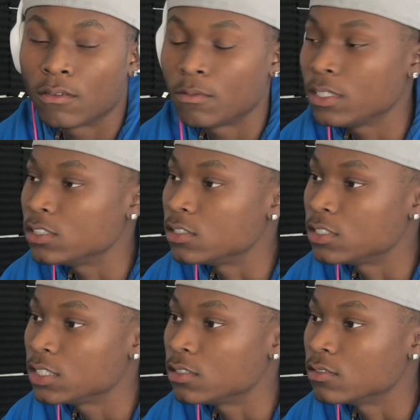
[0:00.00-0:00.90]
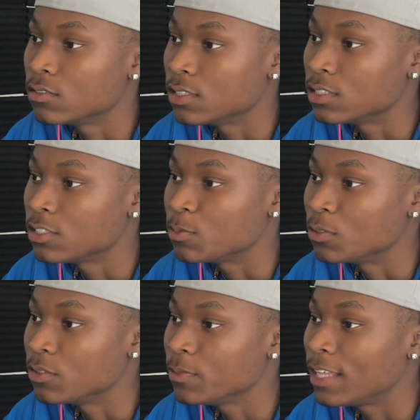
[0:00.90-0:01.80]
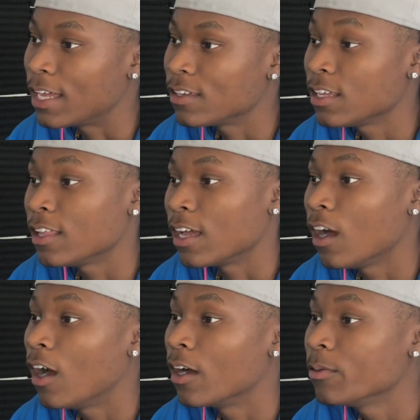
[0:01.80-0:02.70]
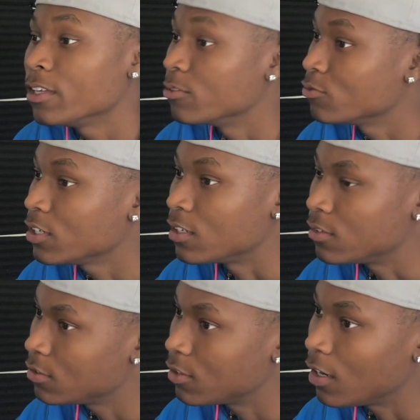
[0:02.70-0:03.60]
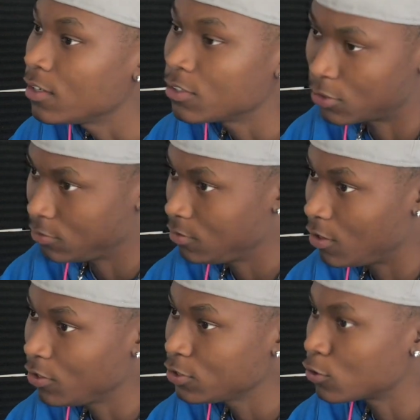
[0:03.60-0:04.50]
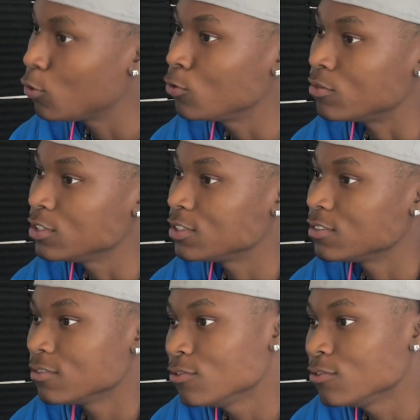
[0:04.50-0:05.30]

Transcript: We just chilling at this point. They like, all right, we getting ready. All right. So, it's cool. It's,